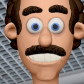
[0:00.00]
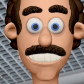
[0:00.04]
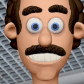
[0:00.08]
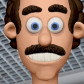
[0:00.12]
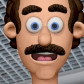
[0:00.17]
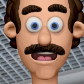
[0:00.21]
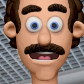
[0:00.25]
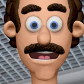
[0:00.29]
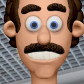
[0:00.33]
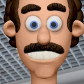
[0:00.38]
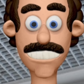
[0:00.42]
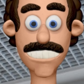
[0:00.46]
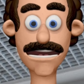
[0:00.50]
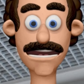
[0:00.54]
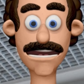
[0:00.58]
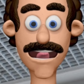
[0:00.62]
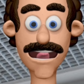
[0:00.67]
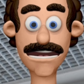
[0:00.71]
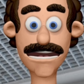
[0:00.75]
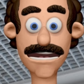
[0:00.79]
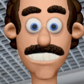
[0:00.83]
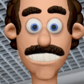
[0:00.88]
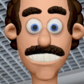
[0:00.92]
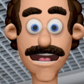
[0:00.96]
False
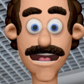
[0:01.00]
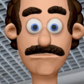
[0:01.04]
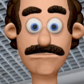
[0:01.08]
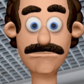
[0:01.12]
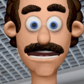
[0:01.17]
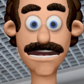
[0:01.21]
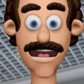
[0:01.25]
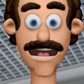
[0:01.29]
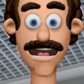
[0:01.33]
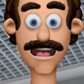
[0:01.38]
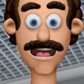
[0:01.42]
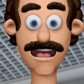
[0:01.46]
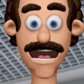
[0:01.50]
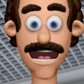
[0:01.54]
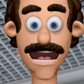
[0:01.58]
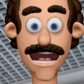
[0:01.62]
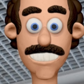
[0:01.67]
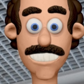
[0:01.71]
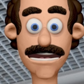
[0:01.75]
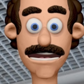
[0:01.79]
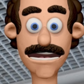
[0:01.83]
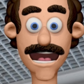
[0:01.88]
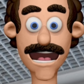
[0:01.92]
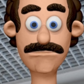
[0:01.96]
ceilings come in a
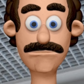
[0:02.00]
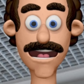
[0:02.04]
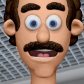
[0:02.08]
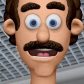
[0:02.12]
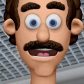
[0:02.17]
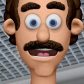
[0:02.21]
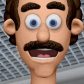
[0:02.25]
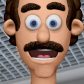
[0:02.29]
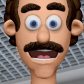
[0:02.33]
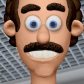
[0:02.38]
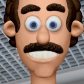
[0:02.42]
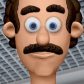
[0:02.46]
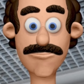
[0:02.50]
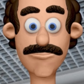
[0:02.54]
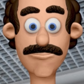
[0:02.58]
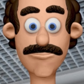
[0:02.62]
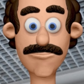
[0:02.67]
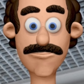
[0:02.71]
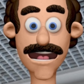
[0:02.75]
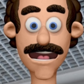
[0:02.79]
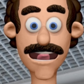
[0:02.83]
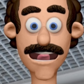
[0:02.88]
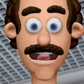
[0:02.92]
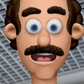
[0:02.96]
variety of designs,
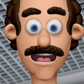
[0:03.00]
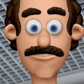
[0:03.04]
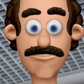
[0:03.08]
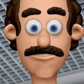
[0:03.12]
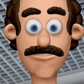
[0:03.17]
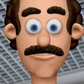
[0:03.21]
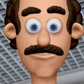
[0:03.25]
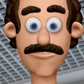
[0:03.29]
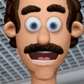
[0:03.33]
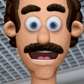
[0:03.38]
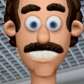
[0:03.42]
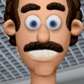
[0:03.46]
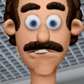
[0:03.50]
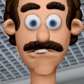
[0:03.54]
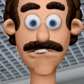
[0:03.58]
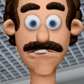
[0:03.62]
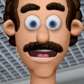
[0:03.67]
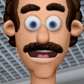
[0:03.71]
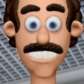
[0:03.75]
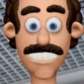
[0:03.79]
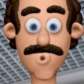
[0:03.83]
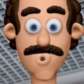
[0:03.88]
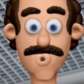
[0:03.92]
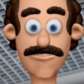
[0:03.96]
colors, and
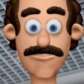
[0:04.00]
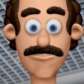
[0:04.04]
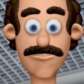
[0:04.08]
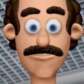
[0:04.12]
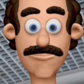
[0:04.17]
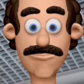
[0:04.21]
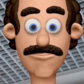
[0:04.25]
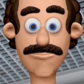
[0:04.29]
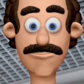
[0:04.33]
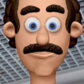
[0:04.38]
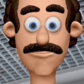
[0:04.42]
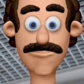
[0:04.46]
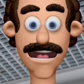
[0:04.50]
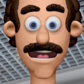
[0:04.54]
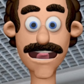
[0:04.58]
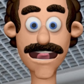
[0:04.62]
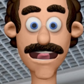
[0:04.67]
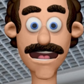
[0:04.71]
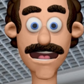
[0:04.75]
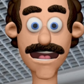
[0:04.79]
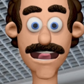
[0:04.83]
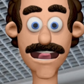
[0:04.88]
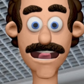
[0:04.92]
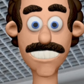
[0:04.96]
finishes,
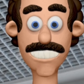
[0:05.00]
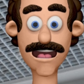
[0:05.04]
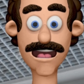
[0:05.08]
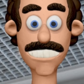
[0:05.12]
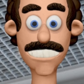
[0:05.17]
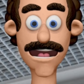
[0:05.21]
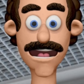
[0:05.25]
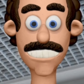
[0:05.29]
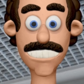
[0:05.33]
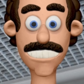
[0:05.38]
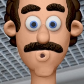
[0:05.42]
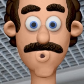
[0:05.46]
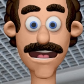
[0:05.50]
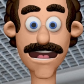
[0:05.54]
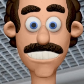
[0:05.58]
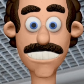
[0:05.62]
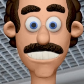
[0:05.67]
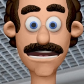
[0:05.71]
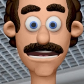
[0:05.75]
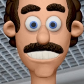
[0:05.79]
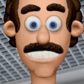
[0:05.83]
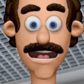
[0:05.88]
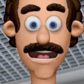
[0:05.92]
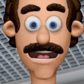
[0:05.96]
allowing for
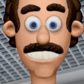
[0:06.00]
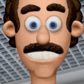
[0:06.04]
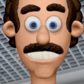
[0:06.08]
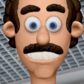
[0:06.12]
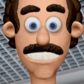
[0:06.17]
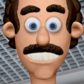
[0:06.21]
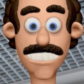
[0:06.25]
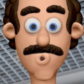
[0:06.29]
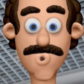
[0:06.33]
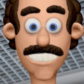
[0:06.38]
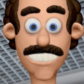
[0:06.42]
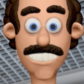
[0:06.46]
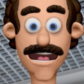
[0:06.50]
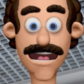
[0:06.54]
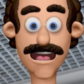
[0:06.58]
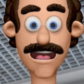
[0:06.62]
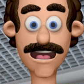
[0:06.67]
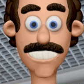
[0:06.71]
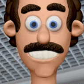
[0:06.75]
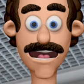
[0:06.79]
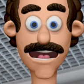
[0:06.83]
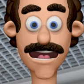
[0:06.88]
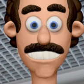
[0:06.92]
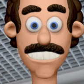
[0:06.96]
customization to suit
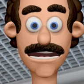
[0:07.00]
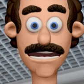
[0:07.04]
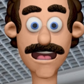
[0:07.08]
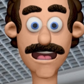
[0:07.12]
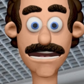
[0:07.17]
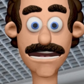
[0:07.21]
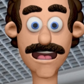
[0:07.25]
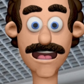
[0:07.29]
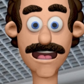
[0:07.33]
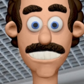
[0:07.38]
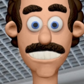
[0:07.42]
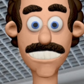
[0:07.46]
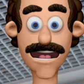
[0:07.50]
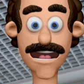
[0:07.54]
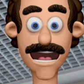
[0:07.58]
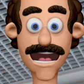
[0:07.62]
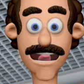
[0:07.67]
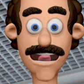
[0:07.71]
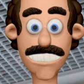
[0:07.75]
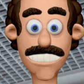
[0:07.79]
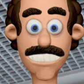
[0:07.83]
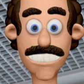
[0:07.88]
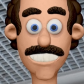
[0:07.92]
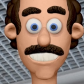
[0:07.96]
different interior
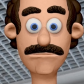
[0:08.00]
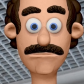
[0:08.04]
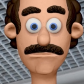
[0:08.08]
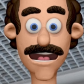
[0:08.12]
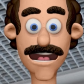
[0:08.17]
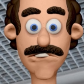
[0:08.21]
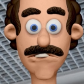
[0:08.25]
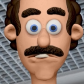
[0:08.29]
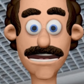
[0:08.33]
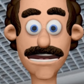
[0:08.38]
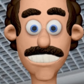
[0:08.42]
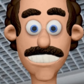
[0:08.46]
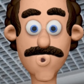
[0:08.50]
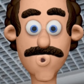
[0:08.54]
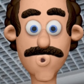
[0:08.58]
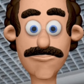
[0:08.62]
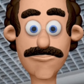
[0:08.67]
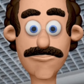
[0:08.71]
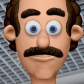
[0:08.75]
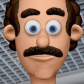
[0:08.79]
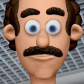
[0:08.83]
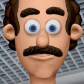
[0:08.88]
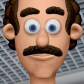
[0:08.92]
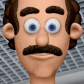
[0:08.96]
styles and
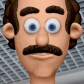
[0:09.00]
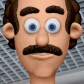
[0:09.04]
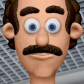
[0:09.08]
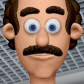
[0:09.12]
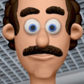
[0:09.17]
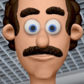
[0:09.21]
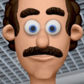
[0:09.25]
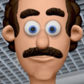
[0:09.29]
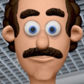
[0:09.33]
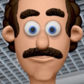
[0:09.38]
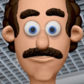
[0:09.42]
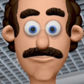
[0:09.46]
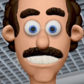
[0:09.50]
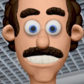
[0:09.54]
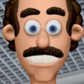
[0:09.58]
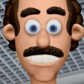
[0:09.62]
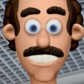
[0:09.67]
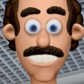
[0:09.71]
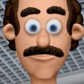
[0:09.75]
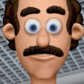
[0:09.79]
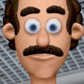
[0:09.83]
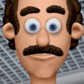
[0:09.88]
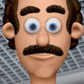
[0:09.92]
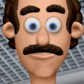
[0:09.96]
preferences.
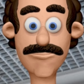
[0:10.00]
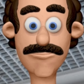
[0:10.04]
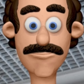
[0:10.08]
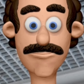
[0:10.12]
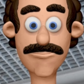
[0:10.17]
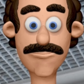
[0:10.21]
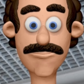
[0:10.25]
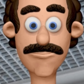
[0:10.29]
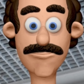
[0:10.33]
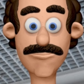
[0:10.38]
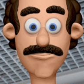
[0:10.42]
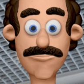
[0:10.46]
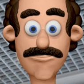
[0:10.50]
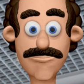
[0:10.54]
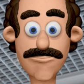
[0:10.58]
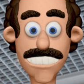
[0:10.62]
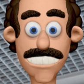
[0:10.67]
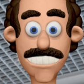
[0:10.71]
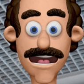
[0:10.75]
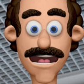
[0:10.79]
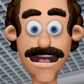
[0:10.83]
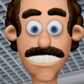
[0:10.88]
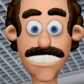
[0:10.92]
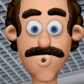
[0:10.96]
2.
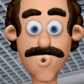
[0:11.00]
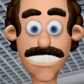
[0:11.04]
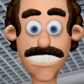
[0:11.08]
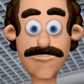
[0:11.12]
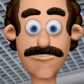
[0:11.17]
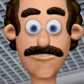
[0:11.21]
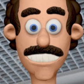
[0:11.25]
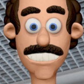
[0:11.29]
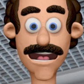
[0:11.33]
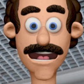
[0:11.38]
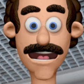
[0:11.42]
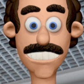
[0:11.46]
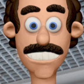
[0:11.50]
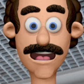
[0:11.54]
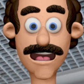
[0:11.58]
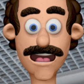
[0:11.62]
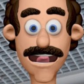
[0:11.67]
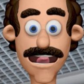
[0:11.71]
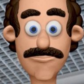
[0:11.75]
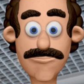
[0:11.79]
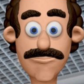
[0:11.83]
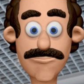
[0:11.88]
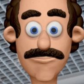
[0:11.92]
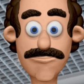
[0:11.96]
Acoustic
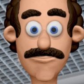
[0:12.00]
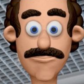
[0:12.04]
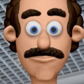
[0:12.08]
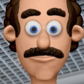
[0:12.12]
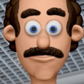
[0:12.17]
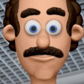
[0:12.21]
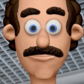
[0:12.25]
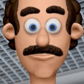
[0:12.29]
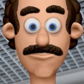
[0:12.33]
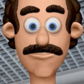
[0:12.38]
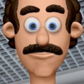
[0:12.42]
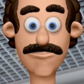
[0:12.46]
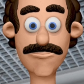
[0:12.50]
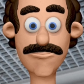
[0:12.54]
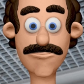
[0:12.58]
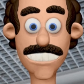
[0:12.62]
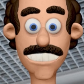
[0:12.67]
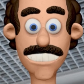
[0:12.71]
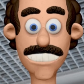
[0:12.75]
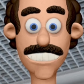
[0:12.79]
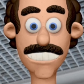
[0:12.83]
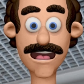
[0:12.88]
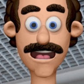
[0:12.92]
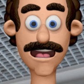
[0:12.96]
control.
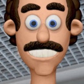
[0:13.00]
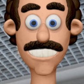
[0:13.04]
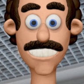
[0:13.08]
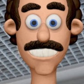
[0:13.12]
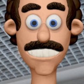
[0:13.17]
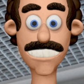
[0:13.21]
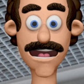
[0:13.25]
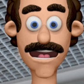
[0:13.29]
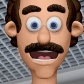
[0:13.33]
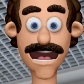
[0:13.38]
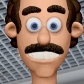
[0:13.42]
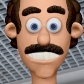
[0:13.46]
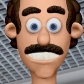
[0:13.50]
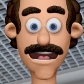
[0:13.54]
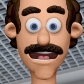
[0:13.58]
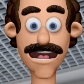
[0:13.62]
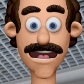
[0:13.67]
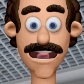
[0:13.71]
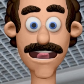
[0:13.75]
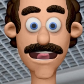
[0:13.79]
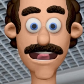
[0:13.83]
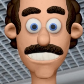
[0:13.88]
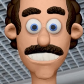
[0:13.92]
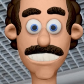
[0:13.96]
Certain types of
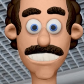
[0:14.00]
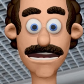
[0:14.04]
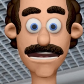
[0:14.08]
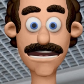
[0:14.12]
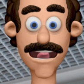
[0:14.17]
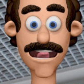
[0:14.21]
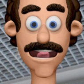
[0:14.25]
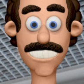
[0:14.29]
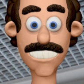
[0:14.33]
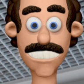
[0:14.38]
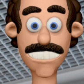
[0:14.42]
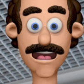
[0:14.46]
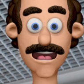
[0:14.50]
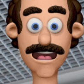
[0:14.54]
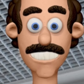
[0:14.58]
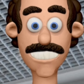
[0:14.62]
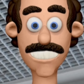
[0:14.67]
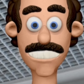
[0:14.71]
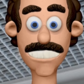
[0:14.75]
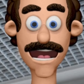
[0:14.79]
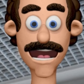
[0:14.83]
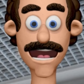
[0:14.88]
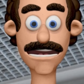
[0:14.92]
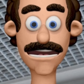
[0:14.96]
false ceilings are
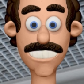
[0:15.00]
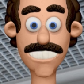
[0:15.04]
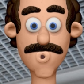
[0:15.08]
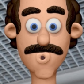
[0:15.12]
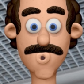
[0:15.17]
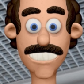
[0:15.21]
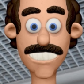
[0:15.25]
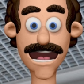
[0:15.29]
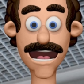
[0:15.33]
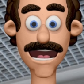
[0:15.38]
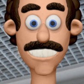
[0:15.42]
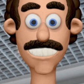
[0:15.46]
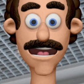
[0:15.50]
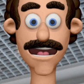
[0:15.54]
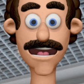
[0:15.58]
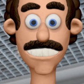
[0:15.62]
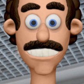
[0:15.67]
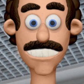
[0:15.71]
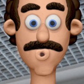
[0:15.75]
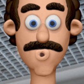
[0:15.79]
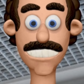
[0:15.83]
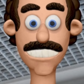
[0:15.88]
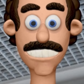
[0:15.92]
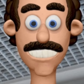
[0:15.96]
designed to enhance
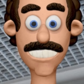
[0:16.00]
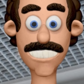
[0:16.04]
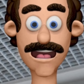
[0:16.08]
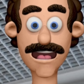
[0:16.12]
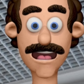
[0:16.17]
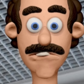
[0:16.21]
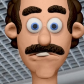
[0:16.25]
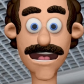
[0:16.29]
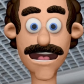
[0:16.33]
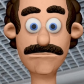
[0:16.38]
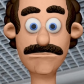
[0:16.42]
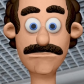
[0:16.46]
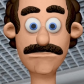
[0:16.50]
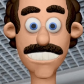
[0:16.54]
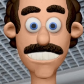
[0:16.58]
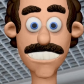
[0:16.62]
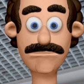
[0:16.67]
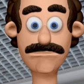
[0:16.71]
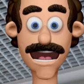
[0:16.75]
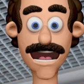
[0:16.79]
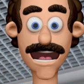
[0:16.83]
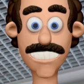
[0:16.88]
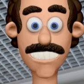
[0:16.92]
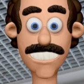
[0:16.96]
acoustic performance
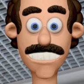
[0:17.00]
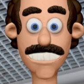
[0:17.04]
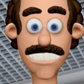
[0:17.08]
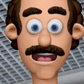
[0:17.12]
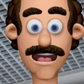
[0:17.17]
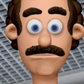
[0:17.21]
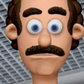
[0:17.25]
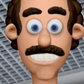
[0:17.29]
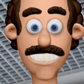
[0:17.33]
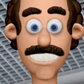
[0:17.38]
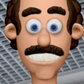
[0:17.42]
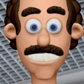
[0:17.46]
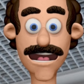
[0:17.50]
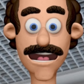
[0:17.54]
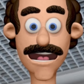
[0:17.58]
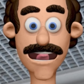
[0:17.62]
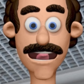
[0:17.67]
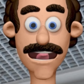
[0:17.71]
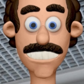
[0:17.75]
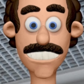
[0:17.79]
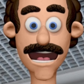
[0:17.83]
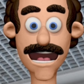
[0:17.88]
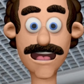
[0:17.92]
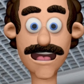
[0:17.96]
by absorbing
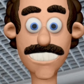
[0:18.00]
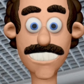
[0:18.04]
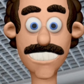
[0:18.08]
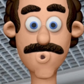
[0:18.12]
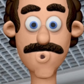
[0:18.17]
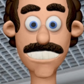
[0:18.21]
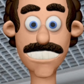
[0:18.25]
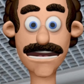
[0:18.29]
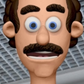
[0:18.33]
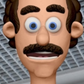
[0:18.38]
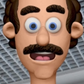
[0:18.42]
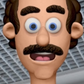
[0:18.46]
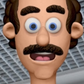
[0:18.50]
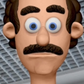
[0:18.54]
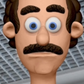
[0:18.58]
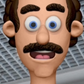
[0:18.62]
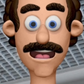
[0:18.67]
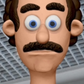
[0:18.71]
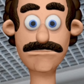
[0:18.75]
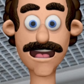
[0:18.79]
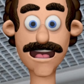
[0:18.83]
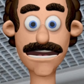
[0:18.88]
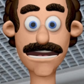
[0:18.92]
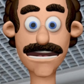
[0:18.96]
sound and reducing
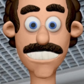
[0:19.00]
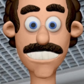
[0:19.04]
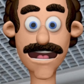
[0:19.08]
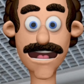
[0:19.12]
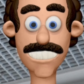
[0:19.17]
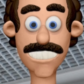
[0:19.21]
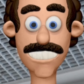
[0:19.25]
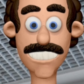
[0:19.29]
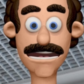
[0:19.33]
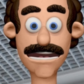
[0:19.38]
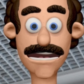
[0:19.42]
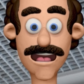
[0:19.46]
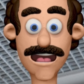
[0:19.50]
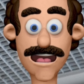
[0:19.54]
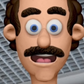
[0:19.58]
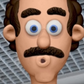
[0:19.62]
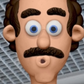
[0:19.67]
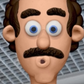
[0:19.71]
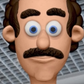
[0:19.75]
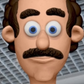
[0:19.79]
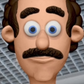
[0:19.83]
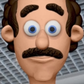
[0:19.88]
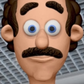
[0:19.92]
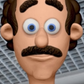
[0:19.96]
reverberation within a
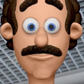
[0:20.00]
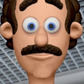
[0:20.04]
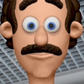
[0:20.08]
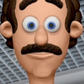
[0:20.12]
room.